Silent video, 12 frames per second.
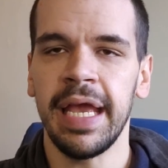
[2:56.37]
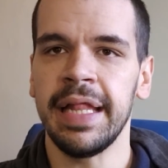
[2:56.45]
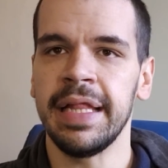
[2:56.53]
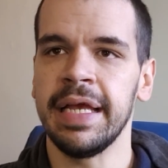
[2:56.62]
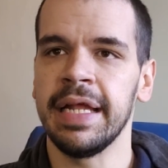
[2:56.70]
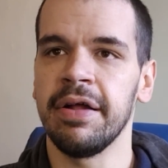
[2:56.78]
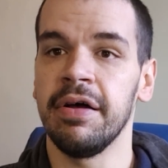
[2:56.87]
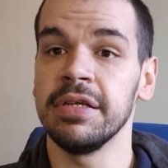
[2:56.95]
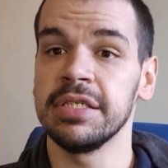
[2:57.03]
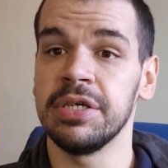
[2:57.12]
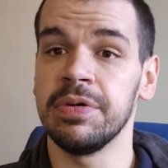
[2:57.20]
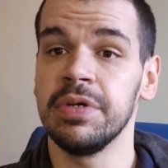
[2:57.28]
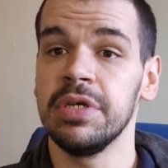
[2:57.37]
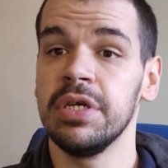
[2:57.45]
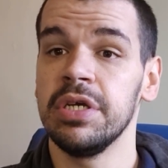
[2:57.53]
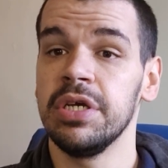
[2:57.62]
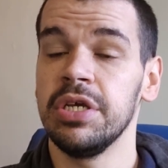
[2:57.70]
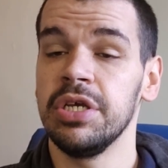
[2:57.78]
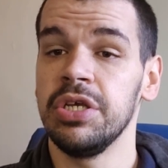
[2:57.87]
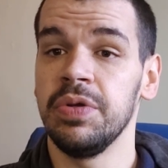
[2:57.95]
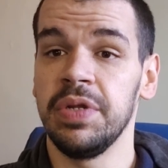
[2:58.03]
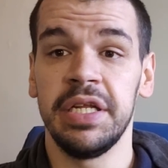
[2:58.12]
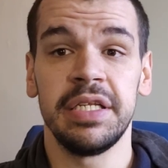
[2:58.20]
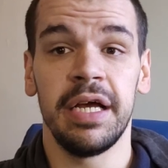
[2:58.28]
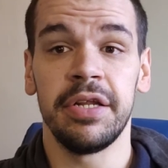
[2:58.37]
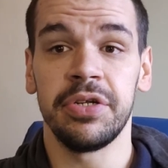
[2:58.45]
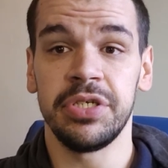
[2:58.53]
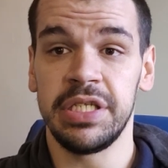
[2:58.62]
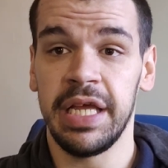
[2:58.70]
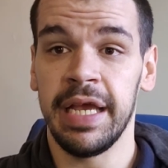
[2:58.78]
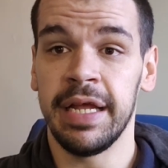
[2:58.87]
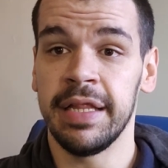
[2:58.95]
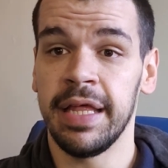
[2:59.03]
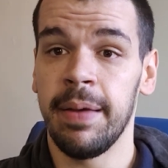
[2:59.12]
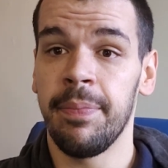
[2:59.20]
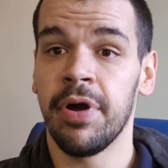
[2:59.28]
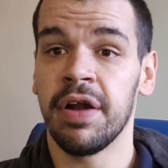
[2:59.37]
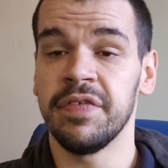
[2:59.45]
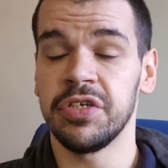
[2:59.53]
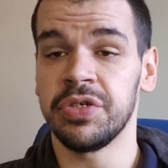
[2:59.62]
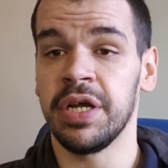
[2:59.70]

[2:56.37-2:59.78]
And then also, you need to understand that part of a